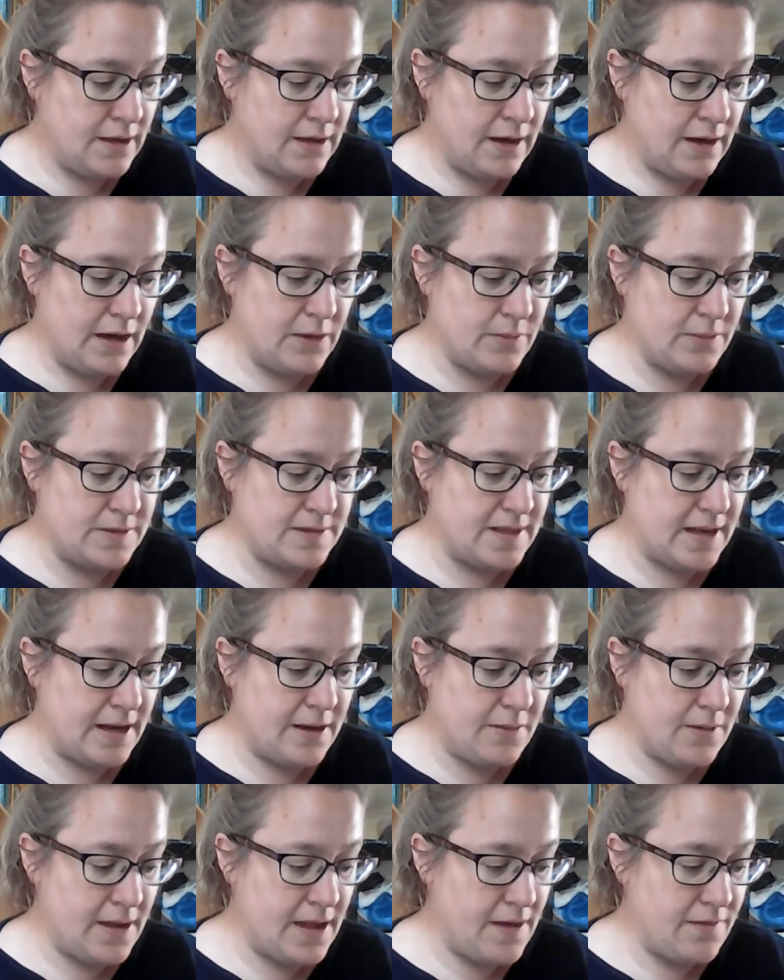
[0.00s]
I wonder
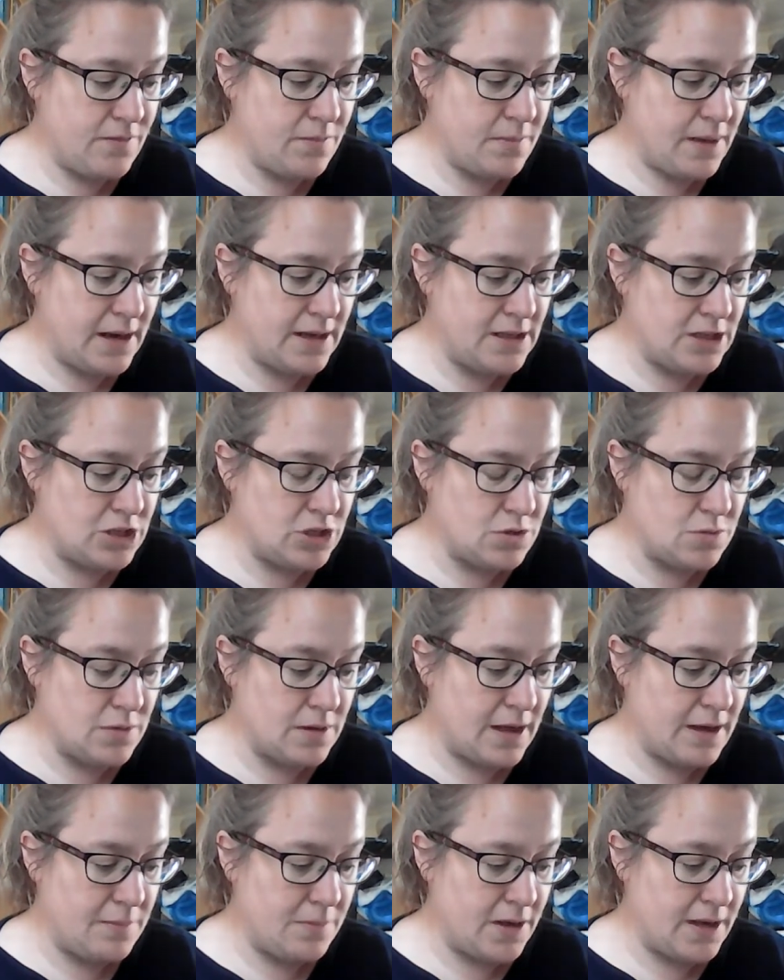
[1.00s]
how I ever managed without my